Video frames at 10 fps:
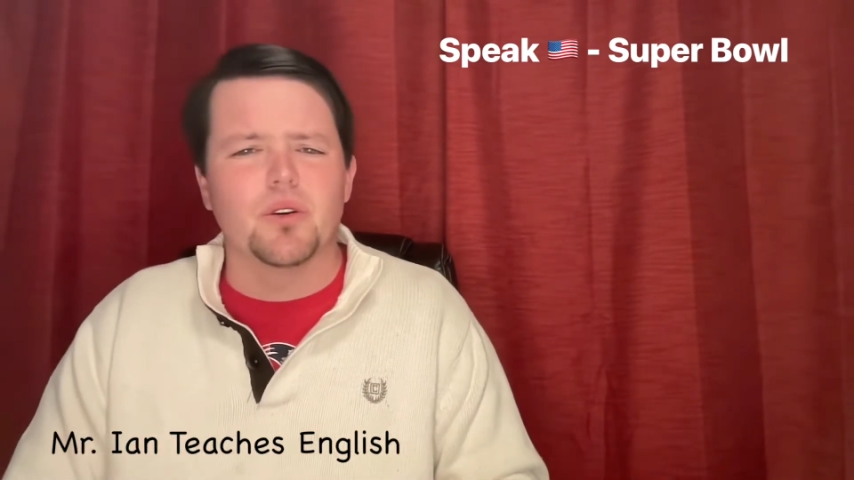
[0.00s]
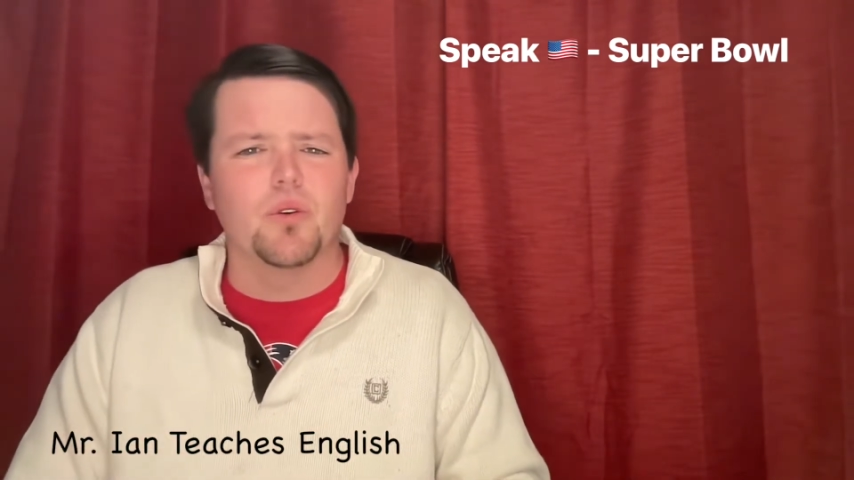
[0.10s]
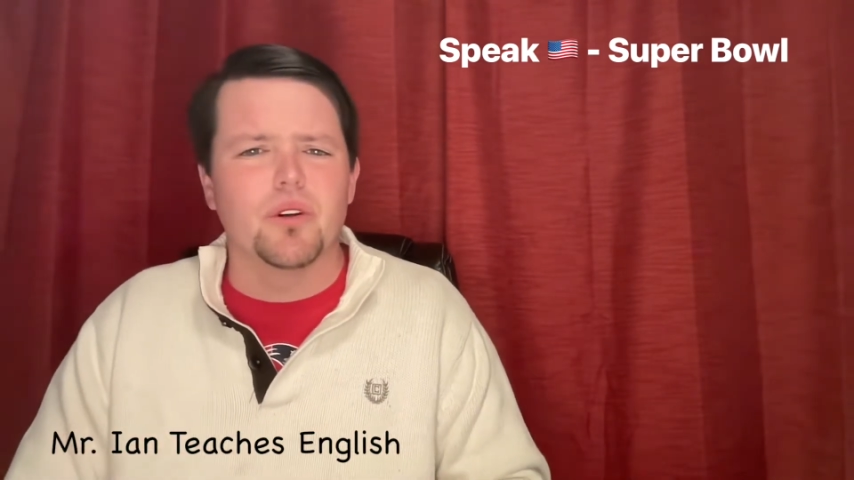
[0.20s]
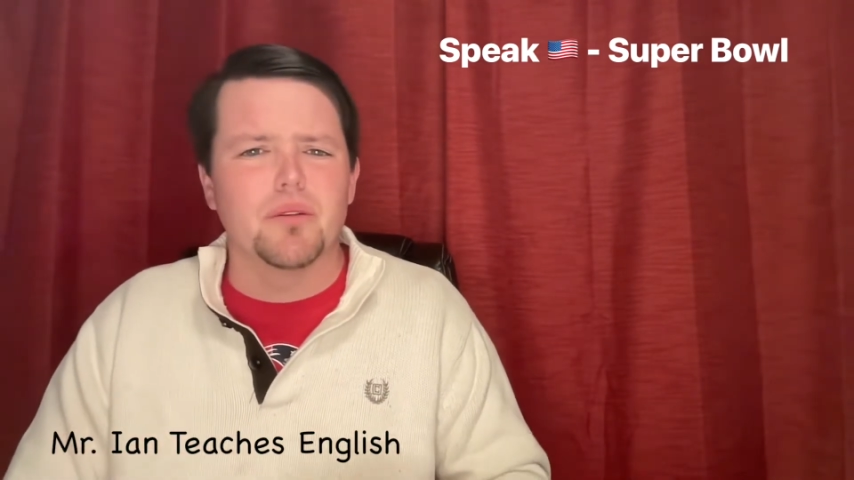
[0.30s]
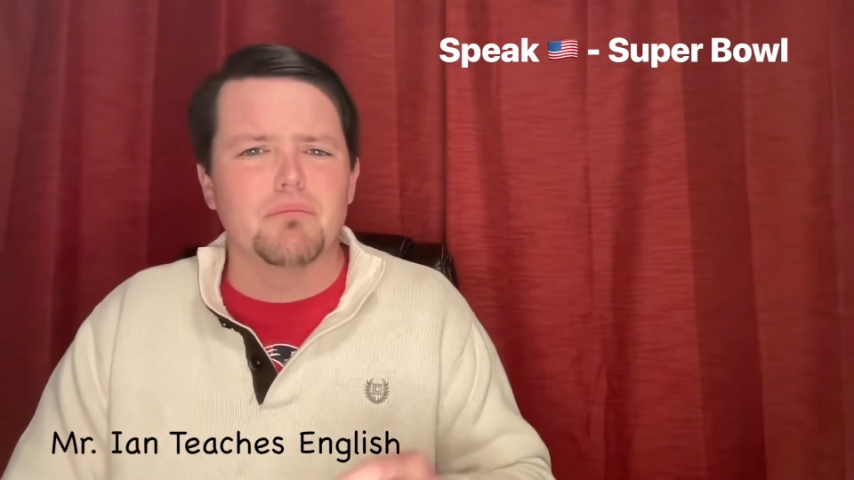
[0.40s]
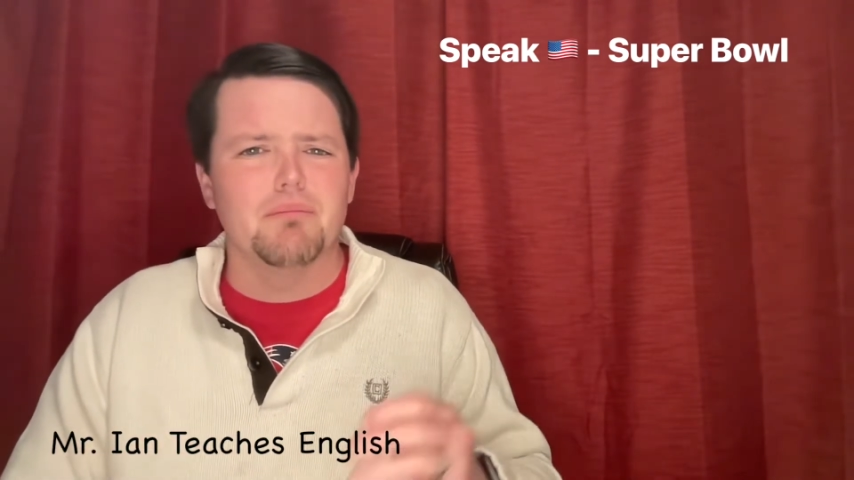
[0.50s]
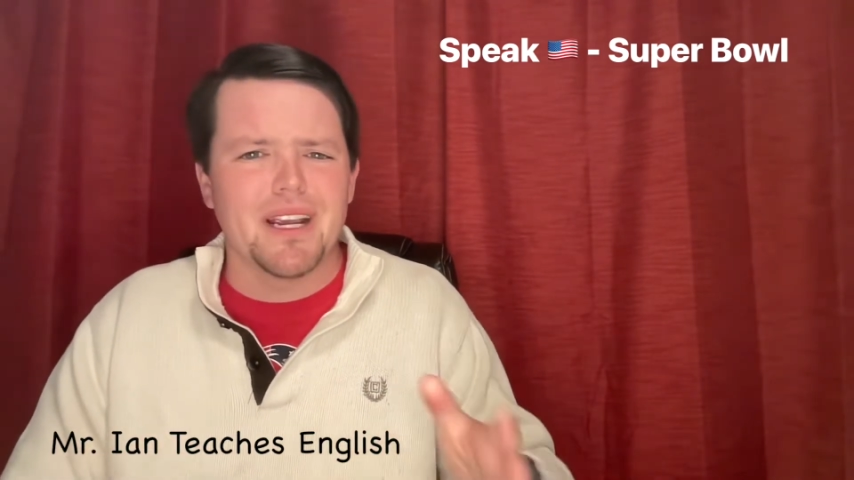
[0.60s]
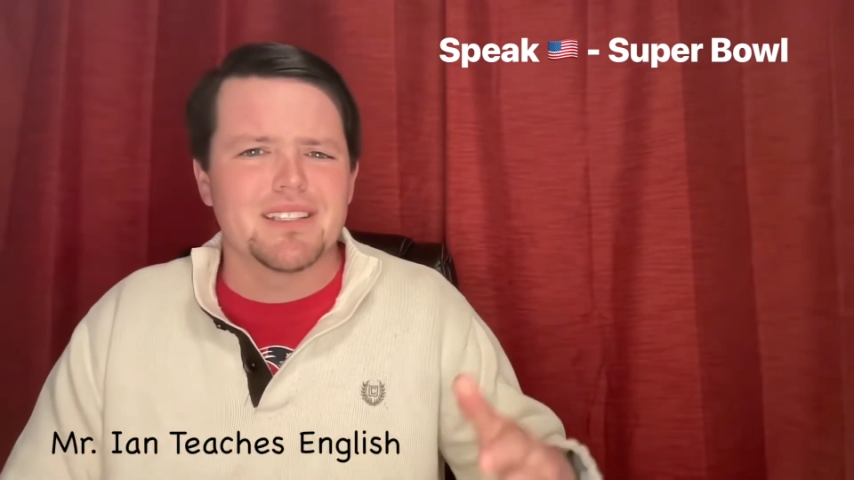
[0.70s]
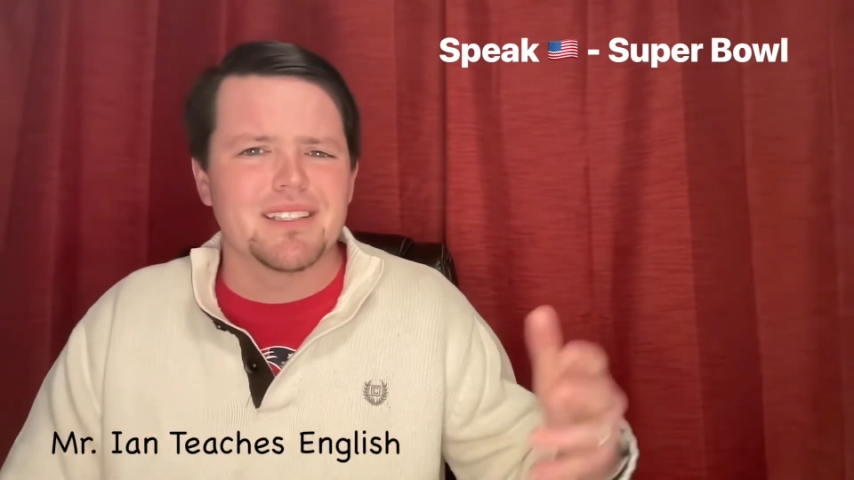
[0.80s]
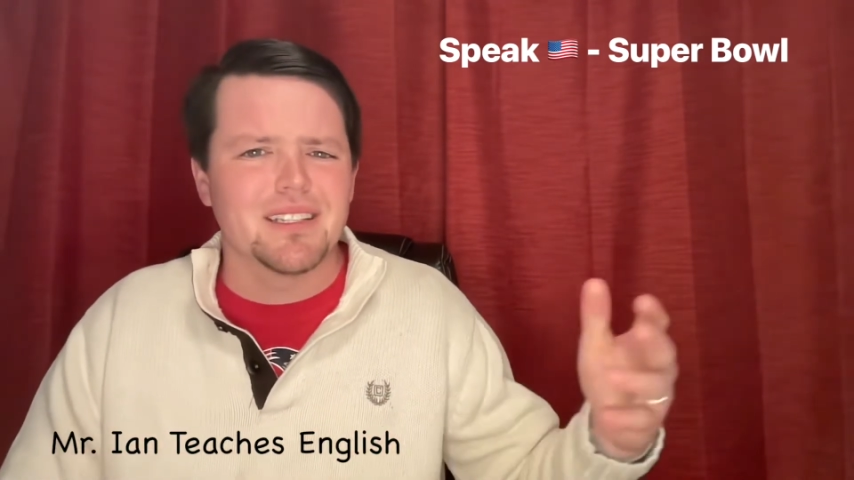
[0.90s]
order
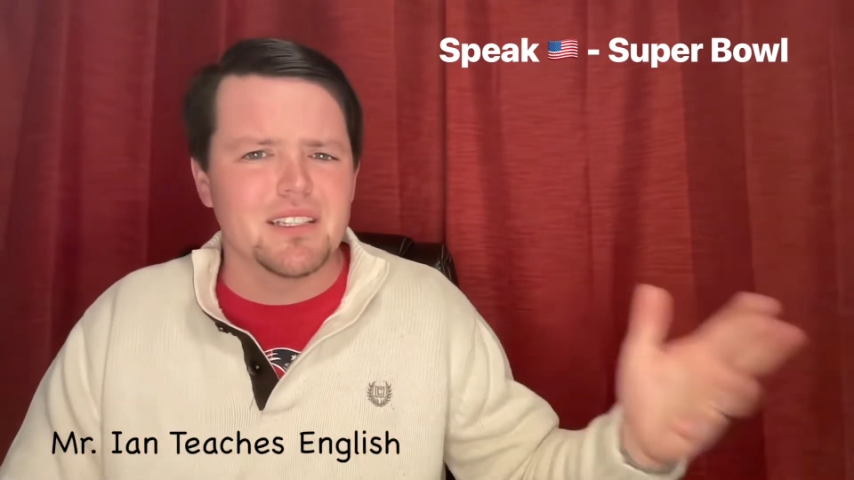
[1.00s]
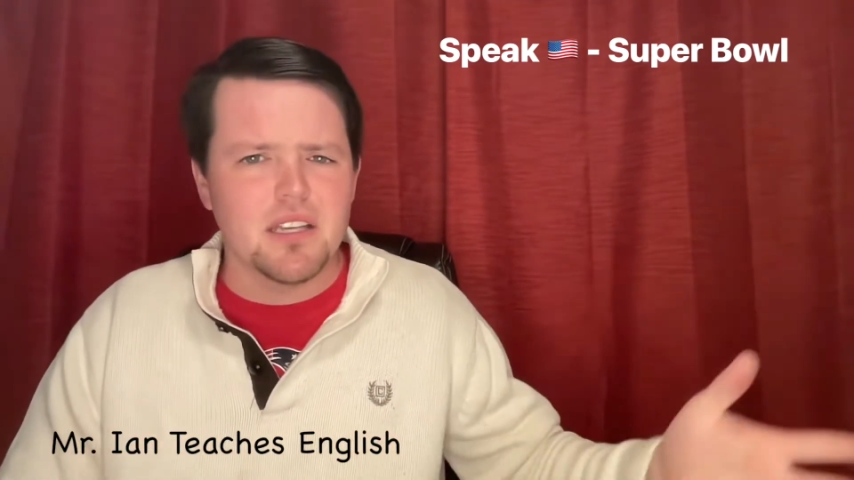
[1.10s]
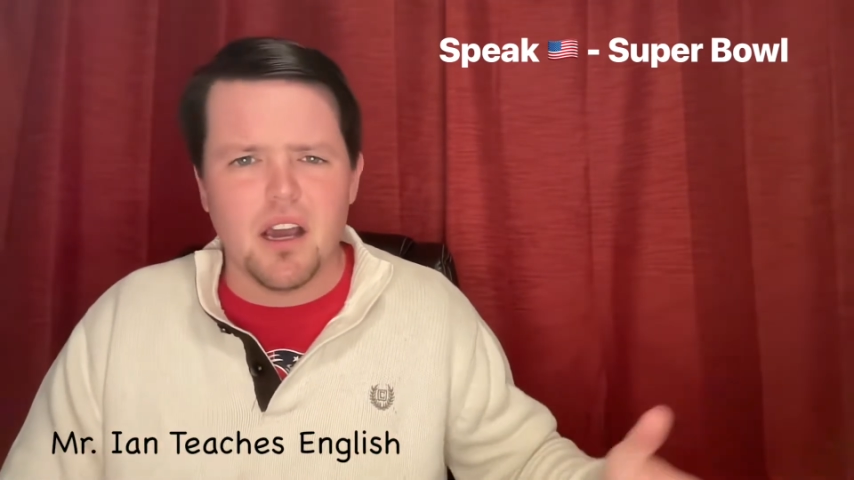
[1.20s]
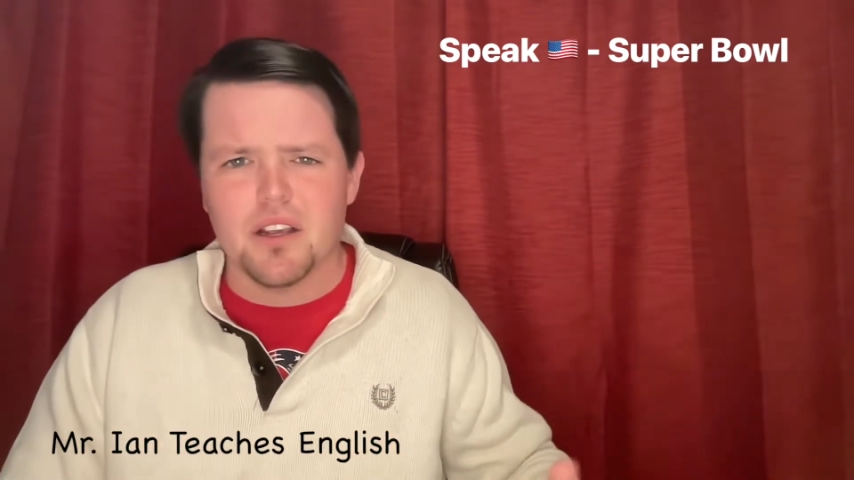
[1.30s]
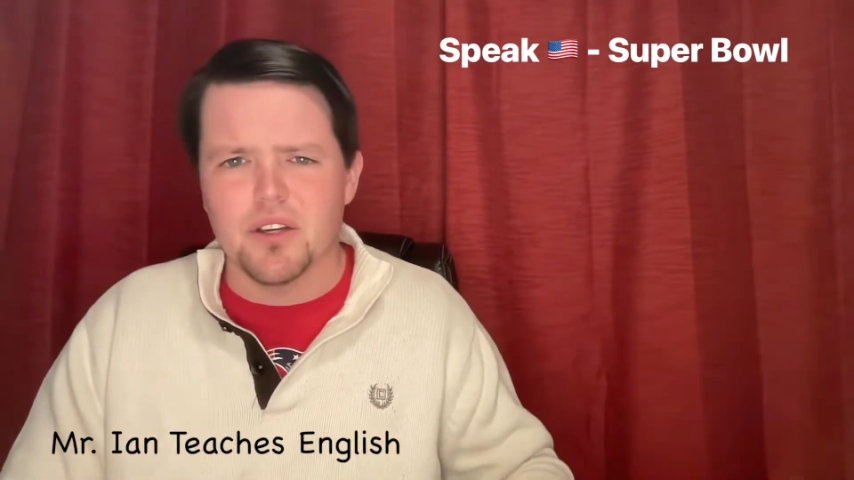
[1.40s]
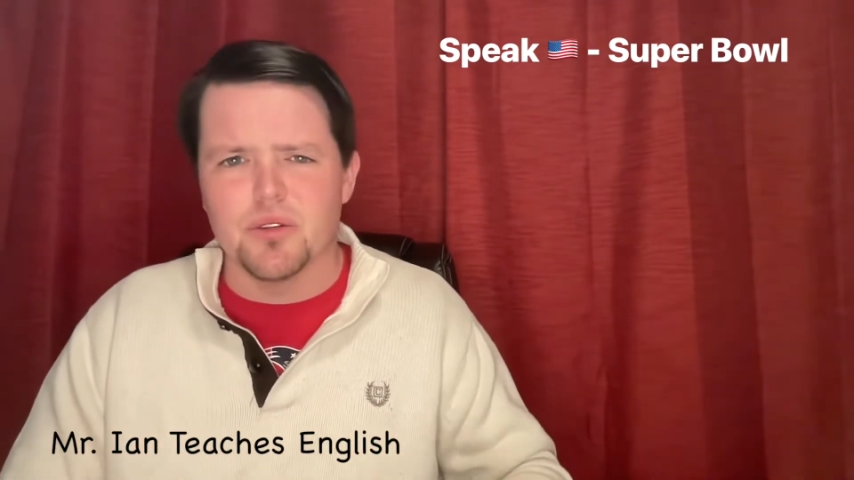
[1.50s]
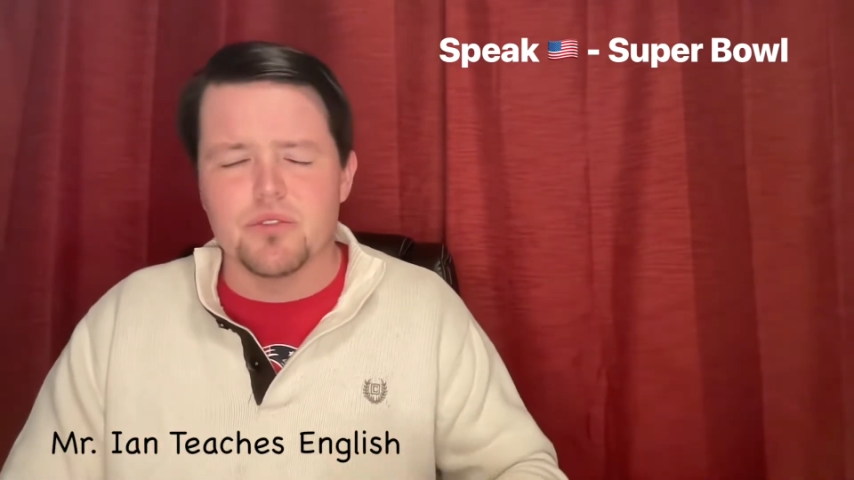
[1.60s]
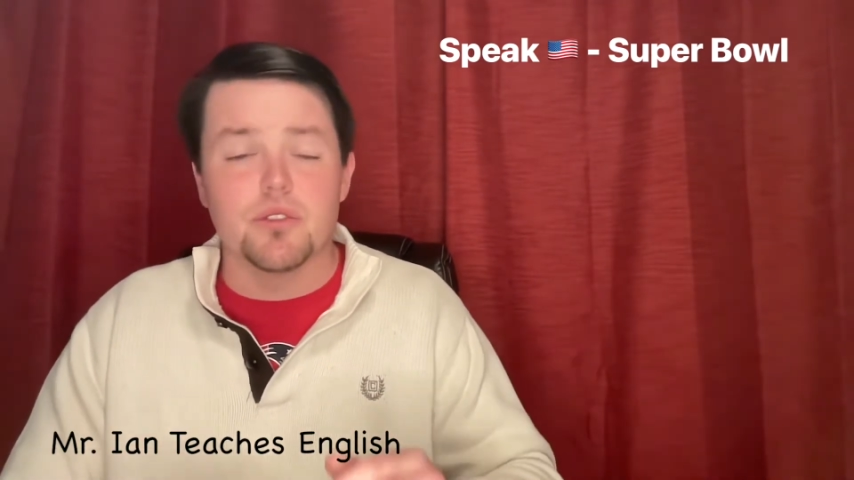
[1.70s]
Mexican tacos.